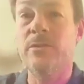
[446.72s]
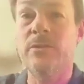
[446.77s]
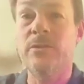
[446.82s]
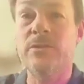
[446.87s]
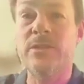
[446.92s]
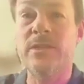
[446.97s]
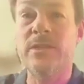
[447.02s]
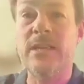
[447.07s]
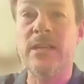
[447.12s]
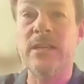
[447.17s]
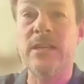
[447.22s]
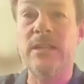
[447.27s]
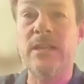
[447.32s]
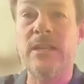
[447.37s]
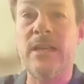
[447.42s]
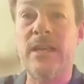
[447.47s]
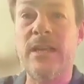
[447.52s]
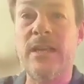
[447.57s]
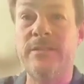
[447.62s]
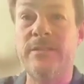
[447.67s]
you're saying a
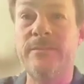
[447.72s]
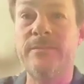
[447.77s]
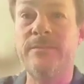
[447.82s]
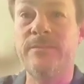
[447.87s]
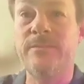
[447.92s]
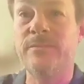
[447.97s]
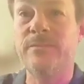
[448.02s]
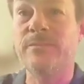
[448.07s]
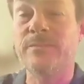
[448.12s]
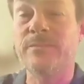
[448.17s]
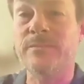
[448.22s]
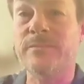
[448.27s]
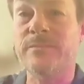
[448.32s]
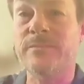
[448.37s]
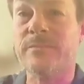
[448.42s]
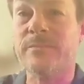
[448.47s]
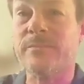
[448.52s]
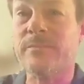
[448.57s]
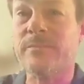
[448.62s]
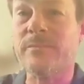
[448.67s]
lot.
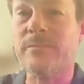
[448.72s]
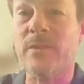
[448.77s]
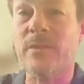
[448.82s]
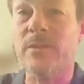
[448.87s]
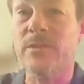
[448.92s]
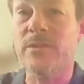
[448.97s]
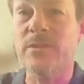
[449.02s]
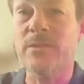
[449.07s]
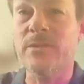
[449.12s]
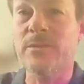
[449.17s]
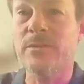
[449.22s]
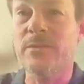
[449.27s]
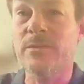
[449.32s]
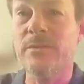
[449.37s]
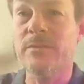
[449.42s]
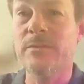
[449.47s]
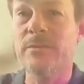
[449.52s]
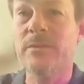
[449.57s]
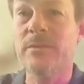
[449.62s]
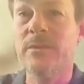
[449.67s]
So